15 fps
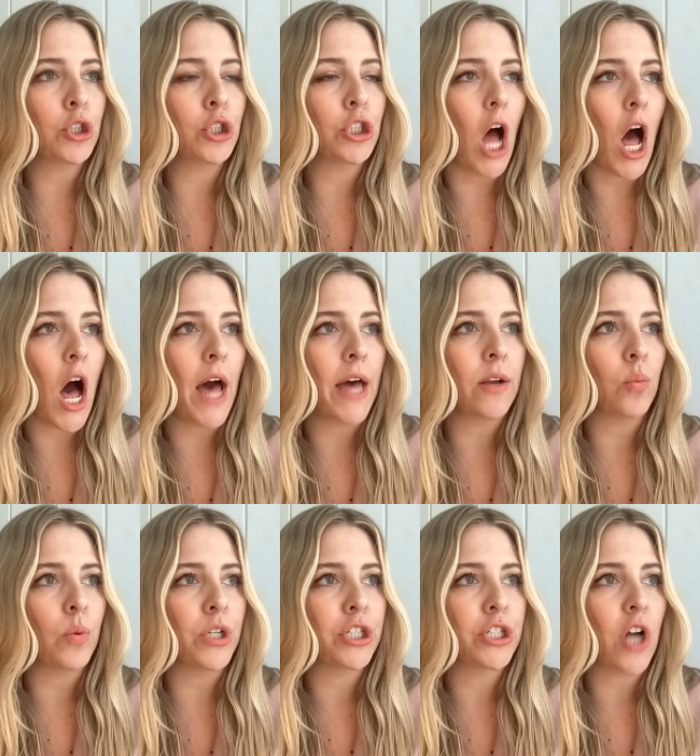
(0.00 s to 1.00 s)
shot
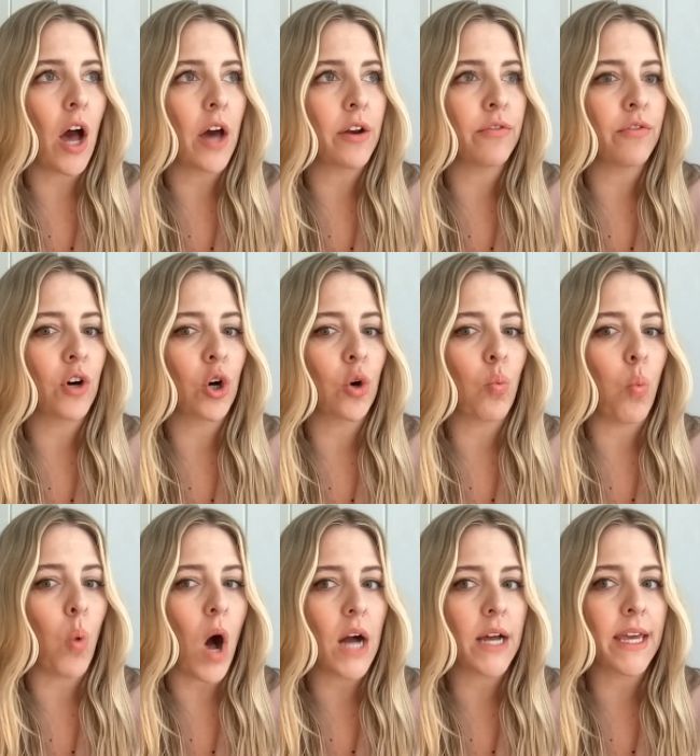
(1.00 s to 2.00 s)
we shot of her
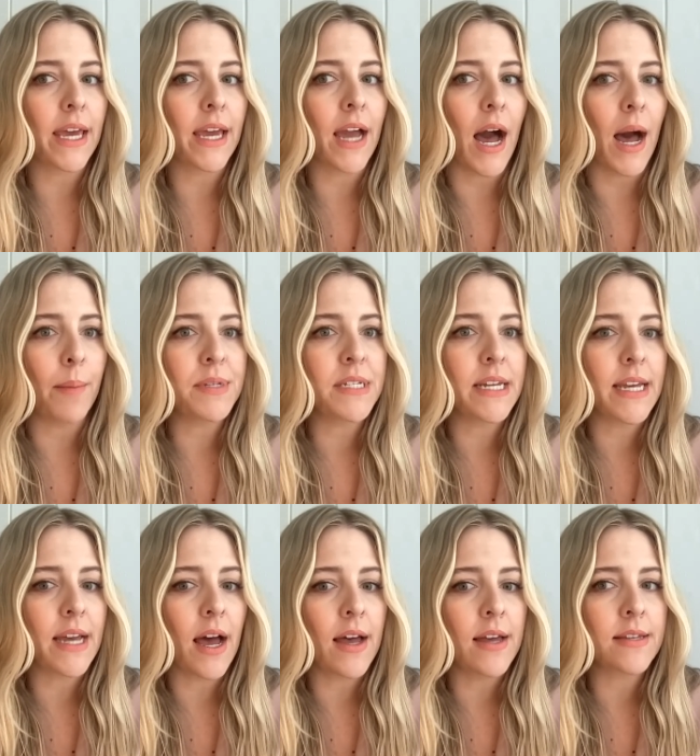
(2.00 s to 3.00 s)
walking up
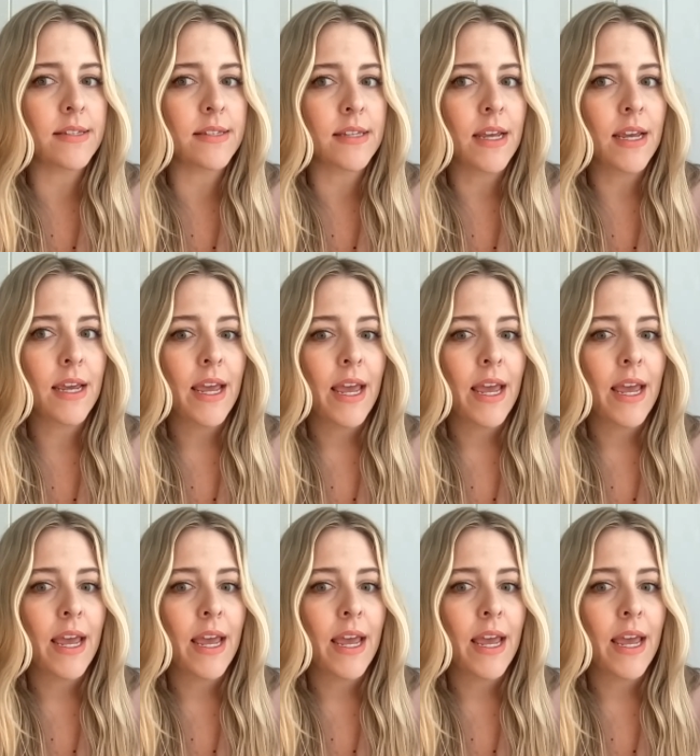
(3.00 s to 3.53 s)
to us